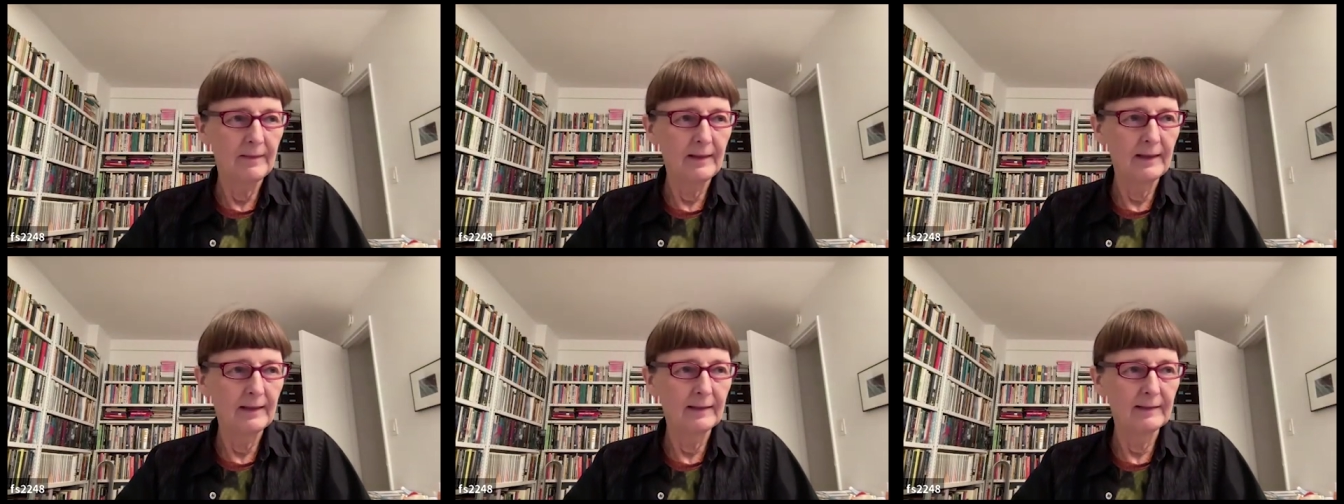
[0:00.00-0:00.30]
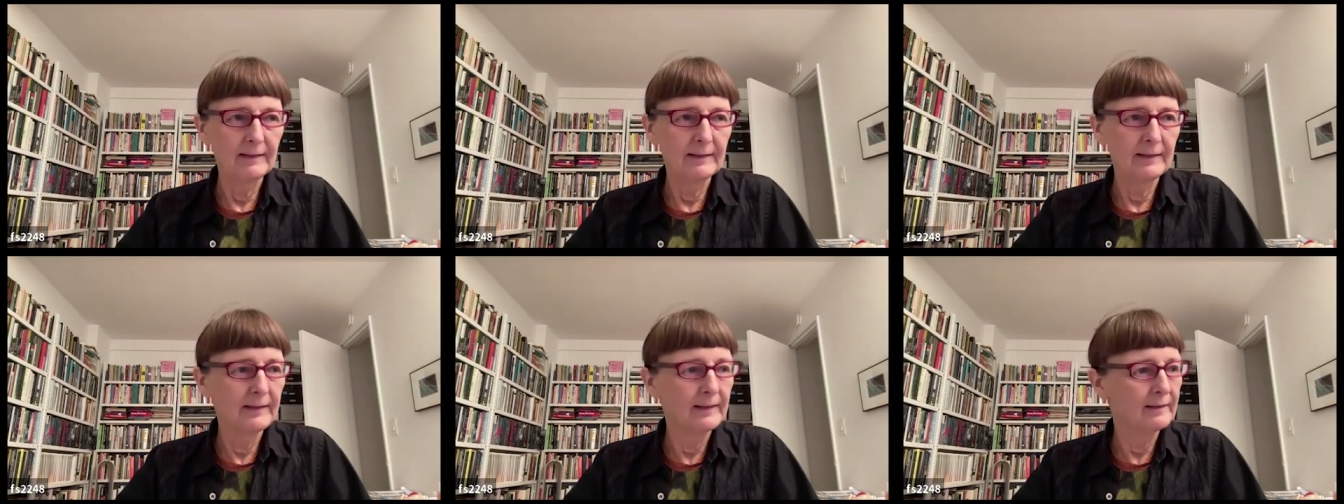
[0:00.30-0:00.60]

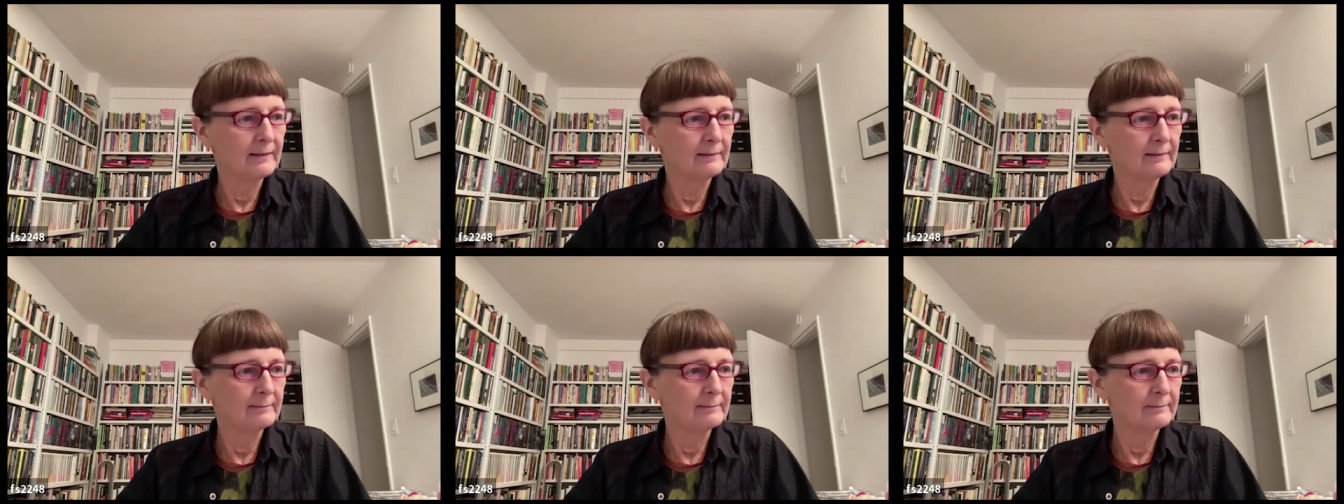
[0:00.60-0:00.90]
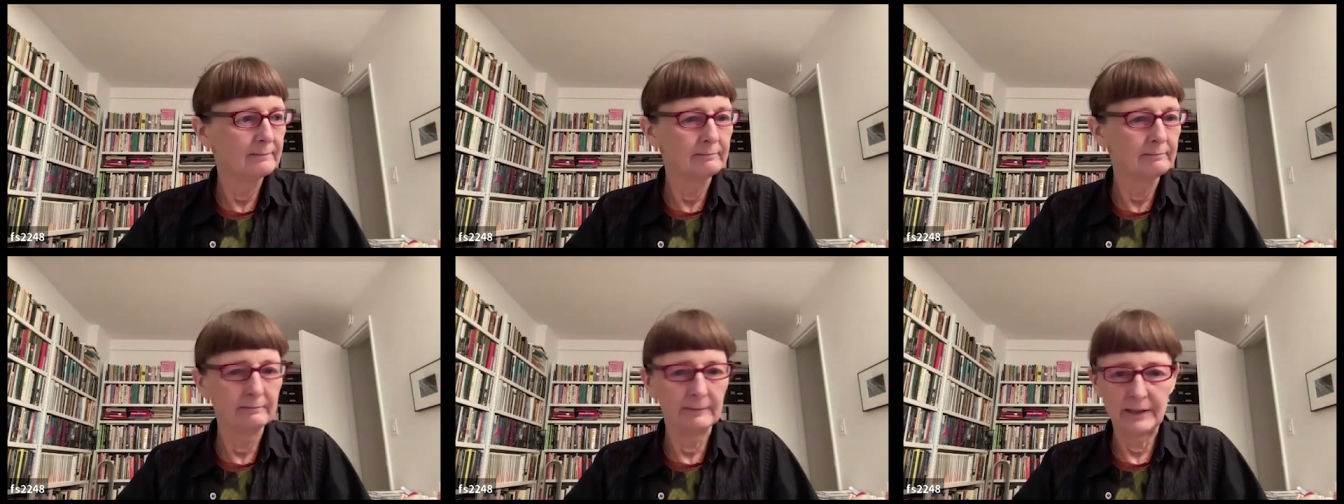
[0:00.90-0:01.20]
then
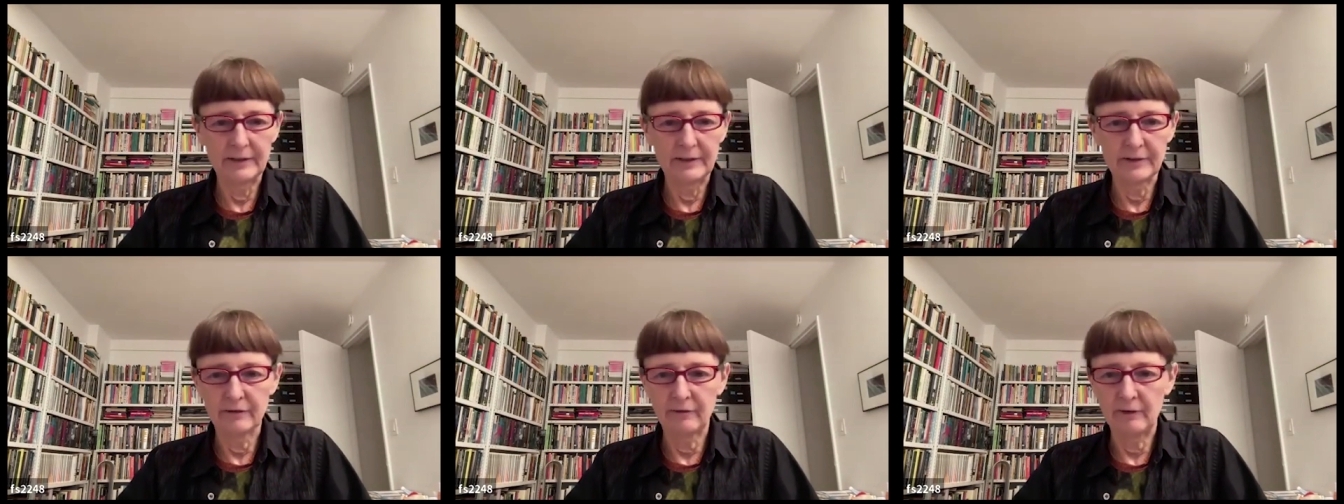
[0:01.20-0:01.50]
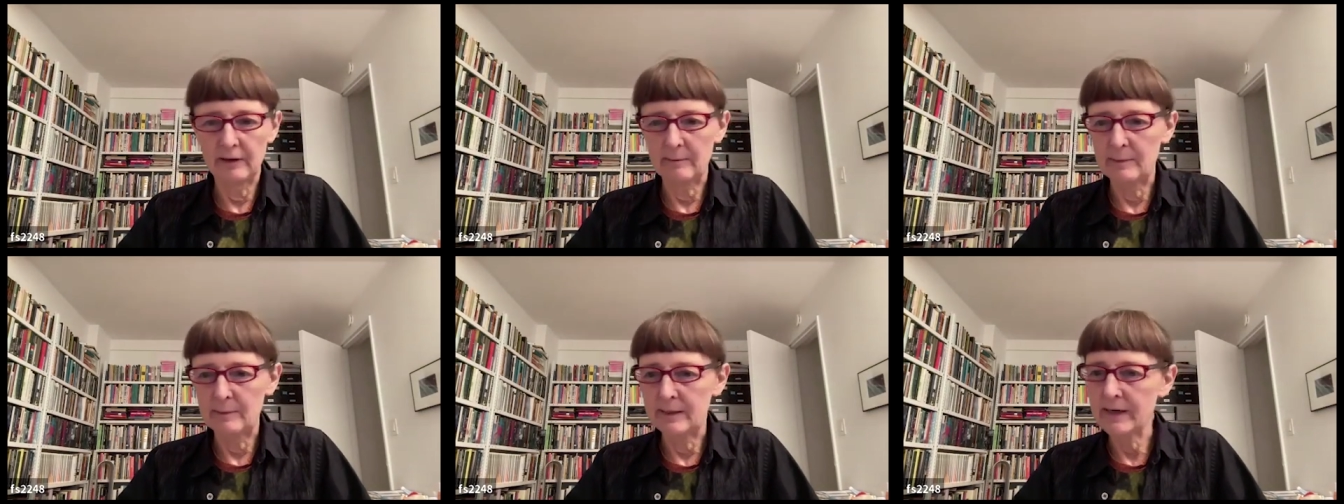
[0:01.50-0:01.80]
letters of
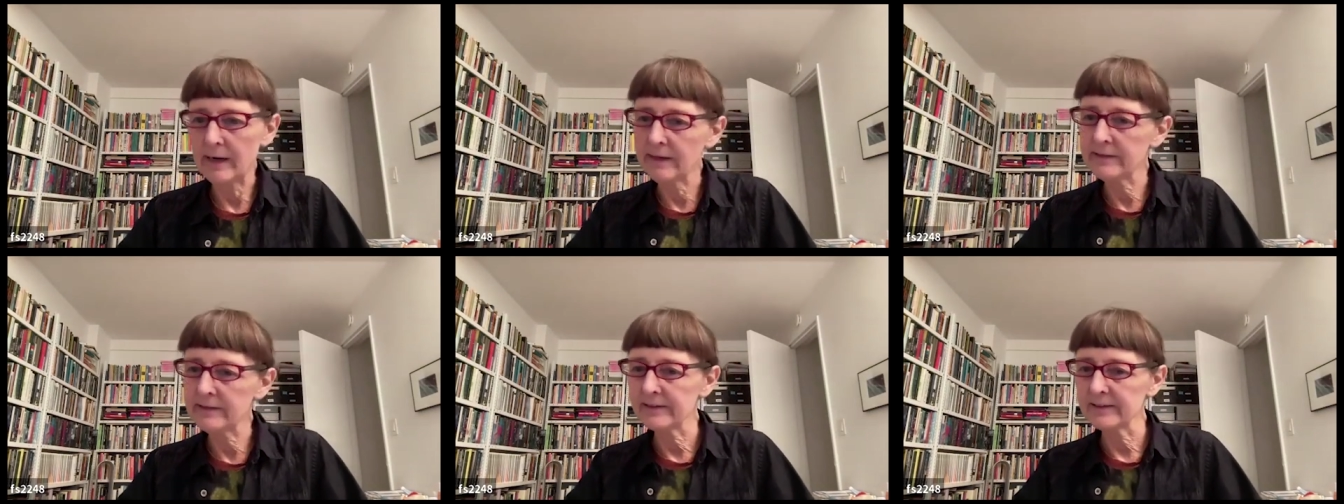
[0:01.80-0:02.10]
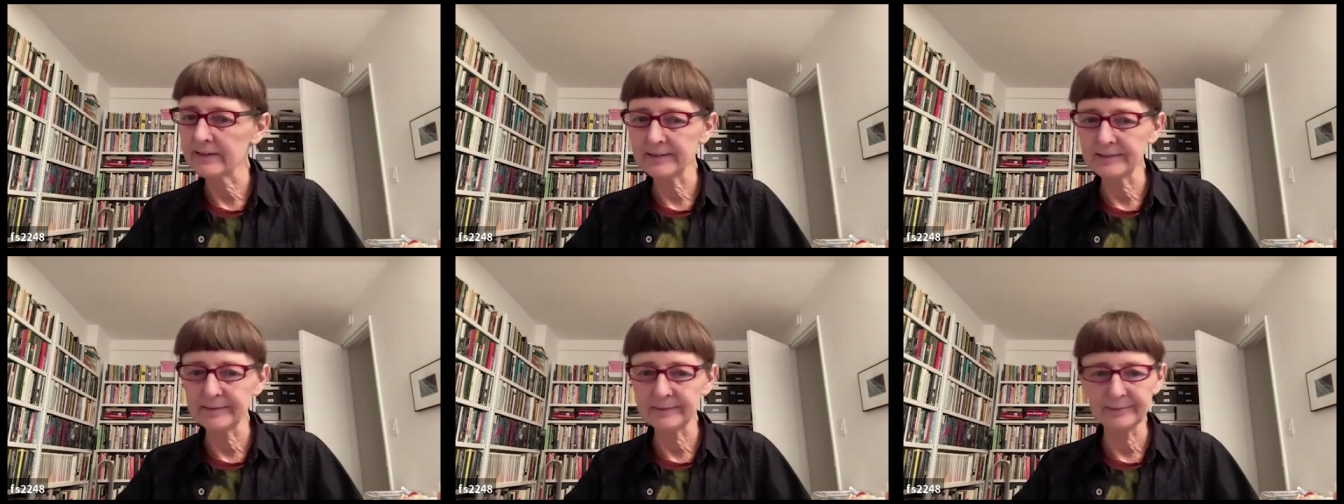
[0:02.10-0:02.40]

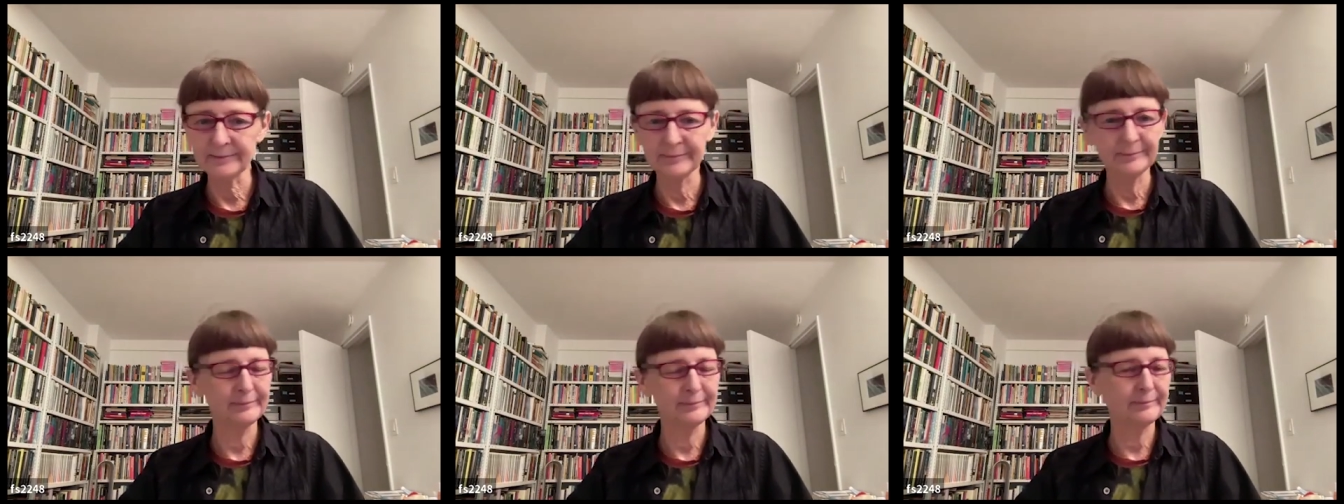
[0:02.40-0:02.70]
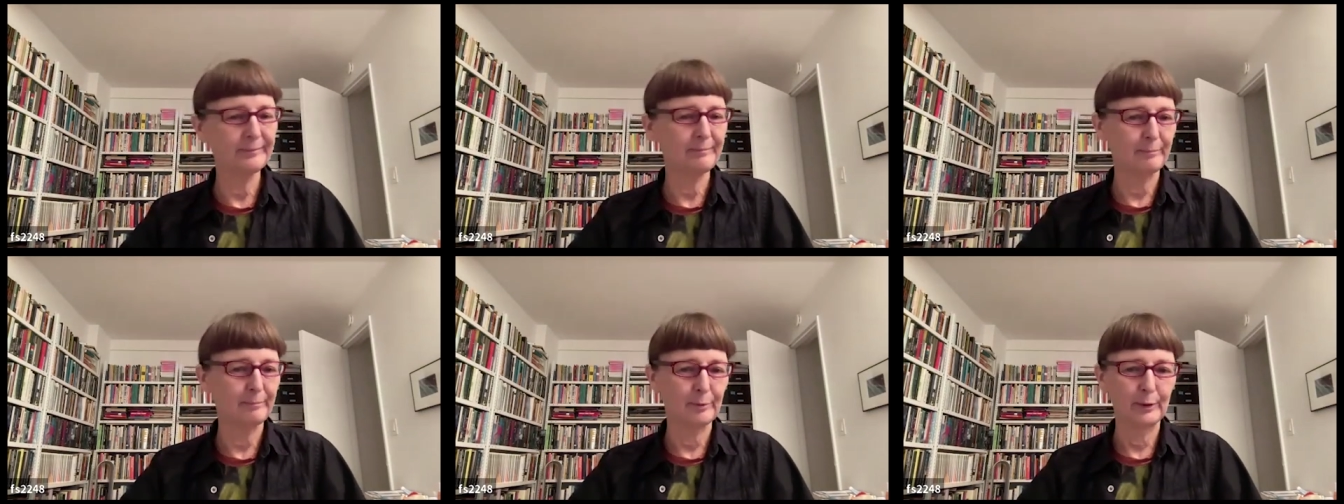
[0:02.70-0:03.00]

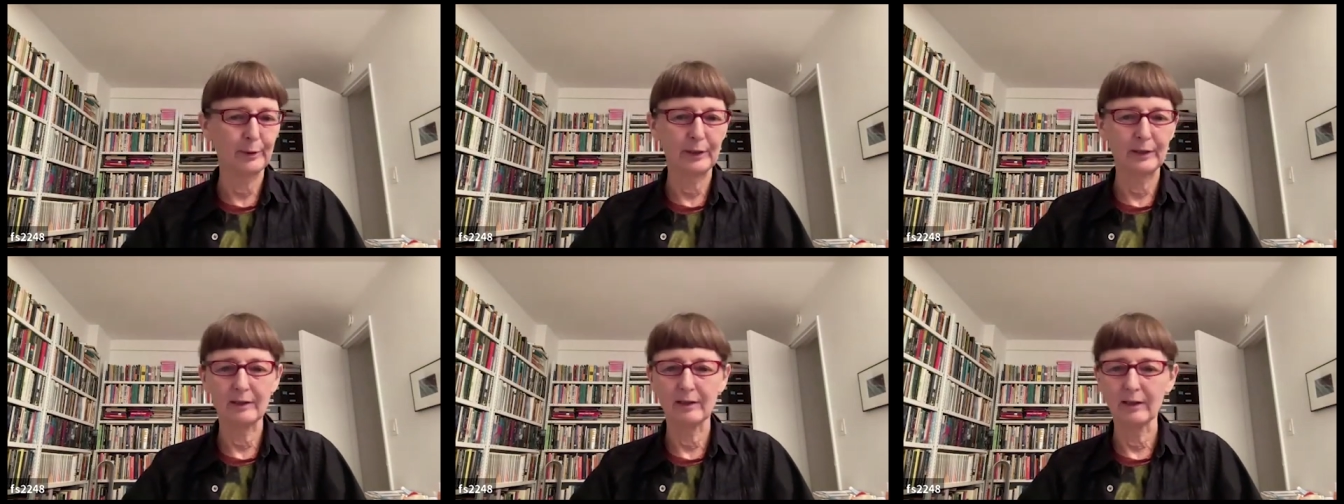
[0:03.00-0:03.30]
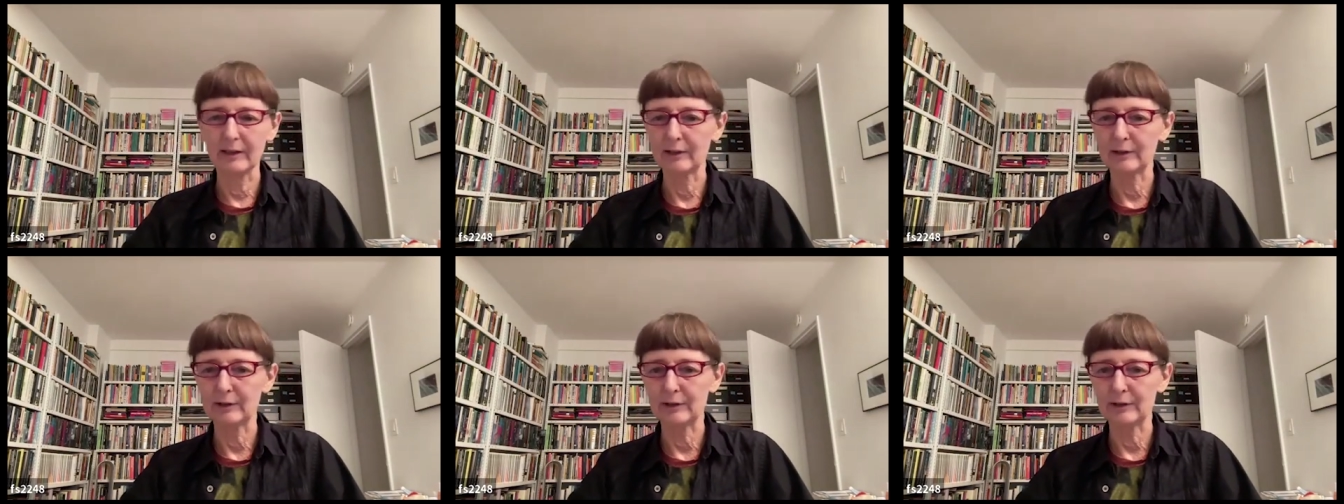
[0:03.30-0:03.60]
recommendation, pretty
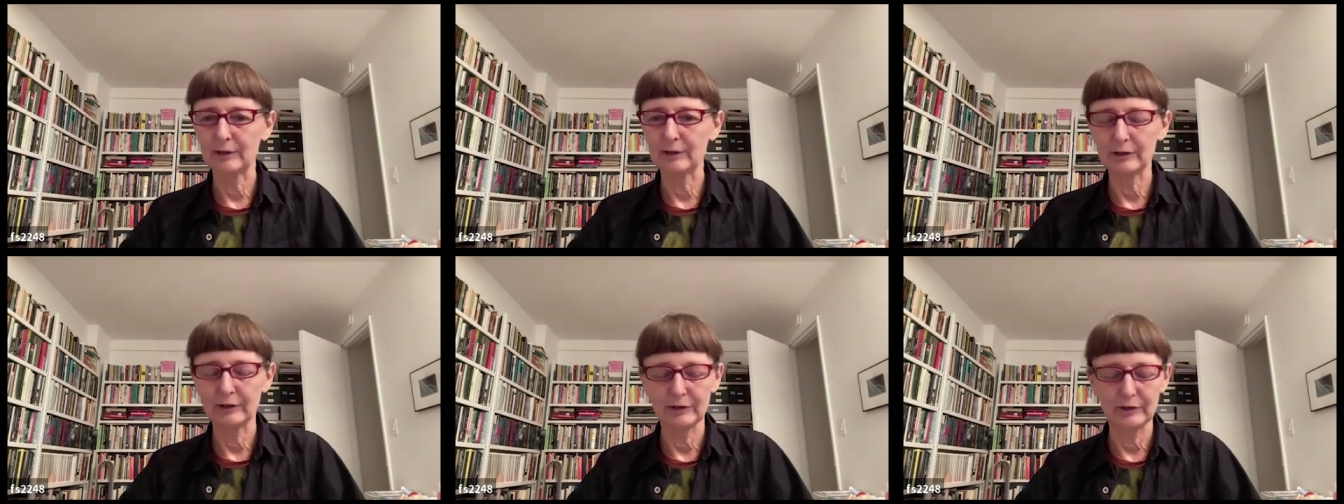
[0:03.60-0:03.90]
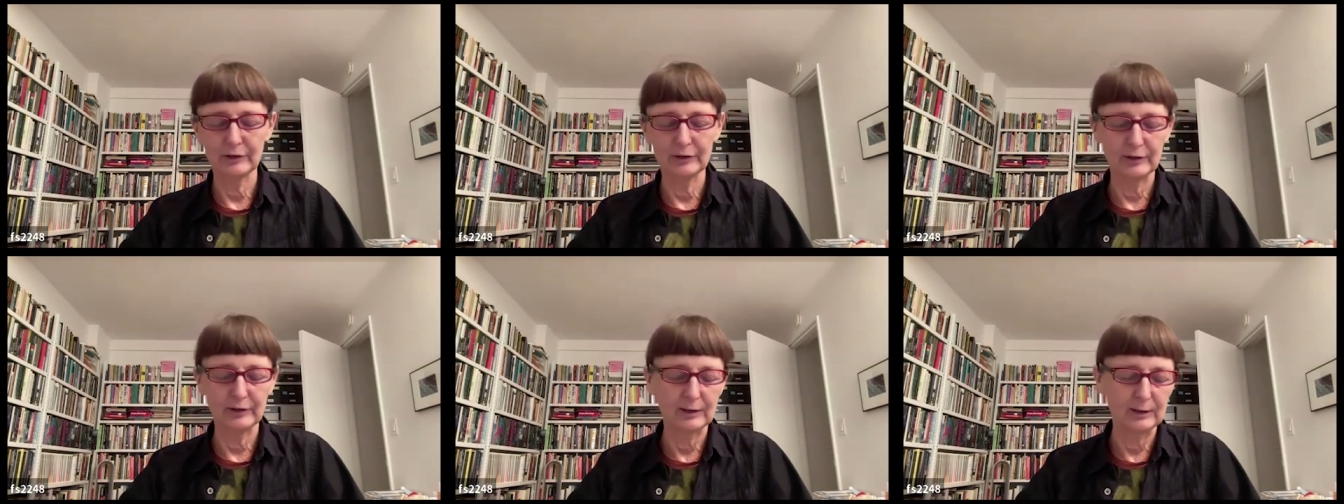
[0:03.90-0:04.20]

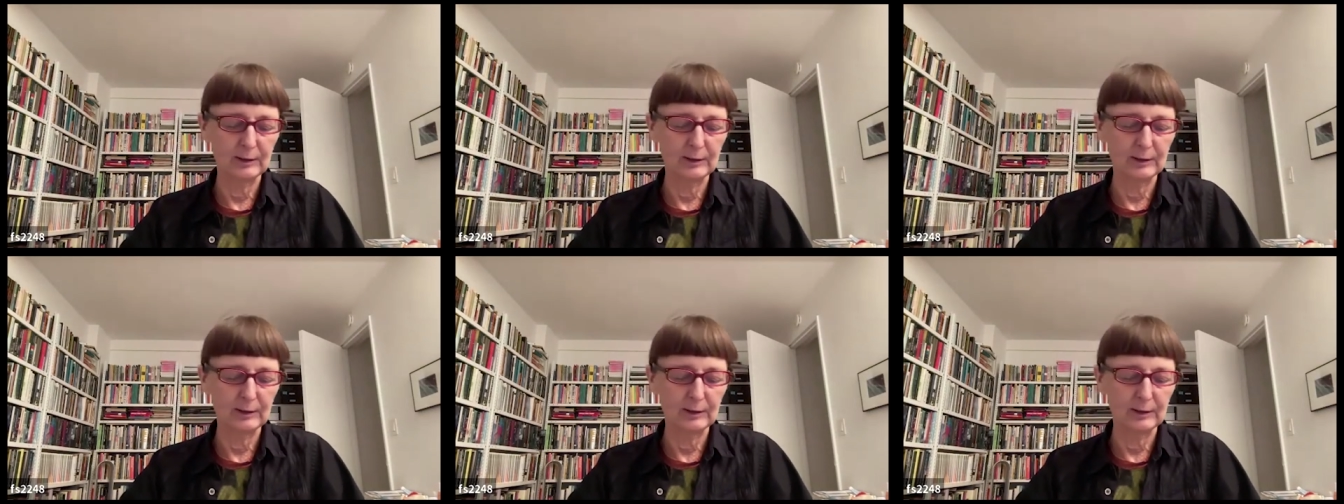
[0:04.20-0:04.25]
clear.